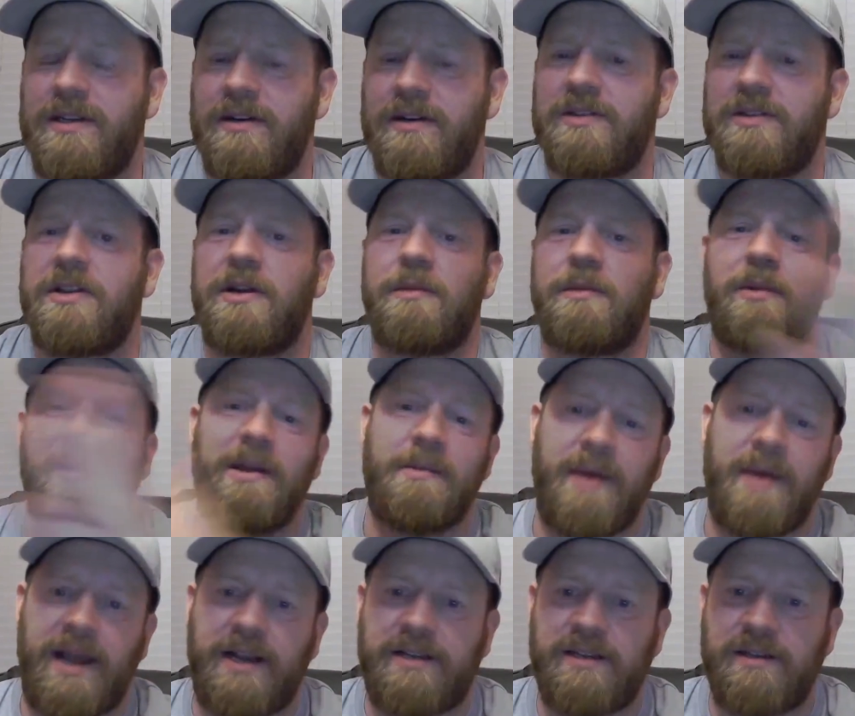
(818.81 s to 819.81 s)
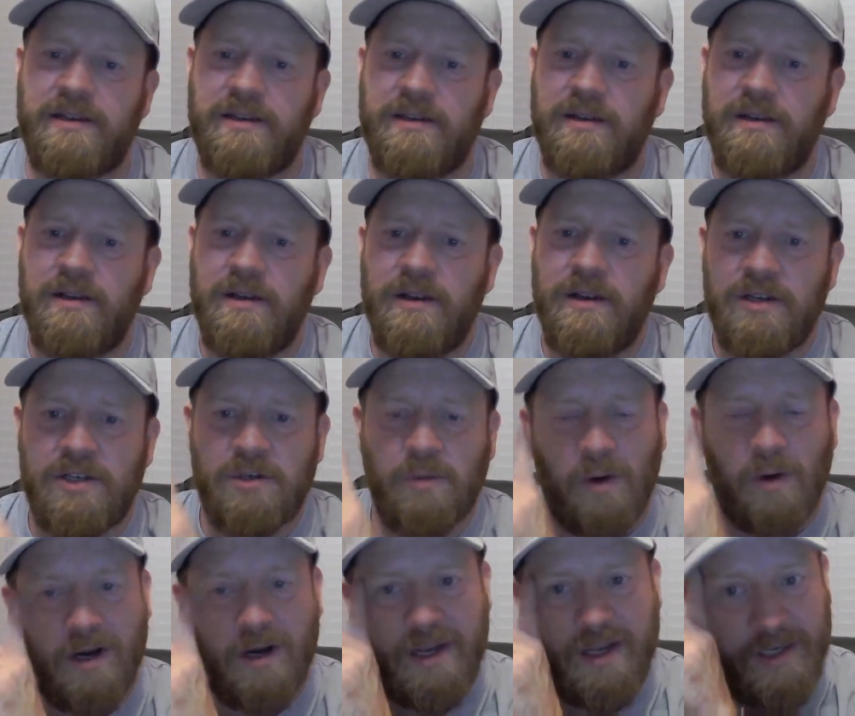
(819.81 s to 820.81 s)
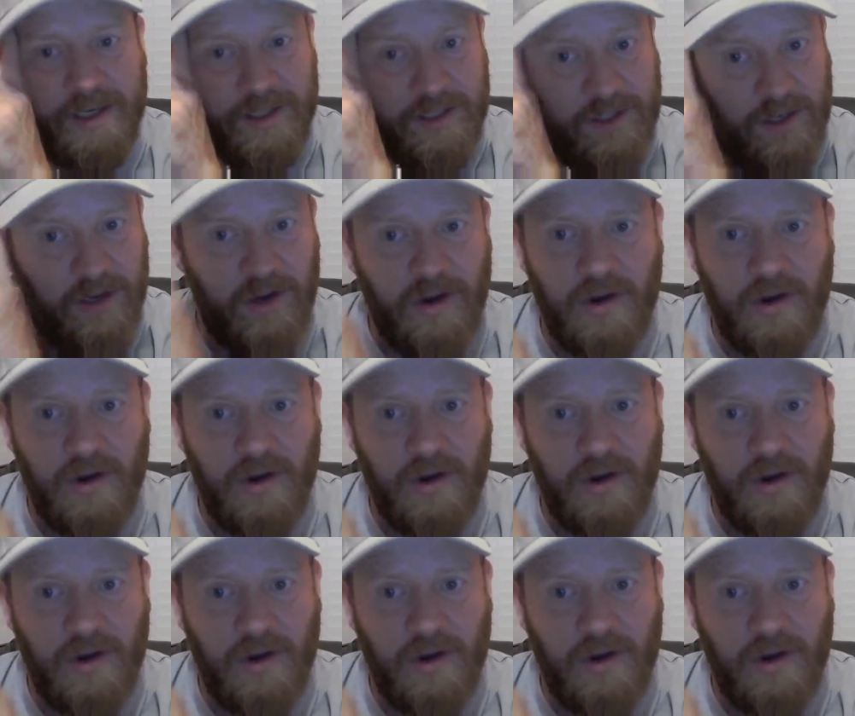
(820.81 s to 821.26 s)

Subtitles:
He's going to bring it back to where he is.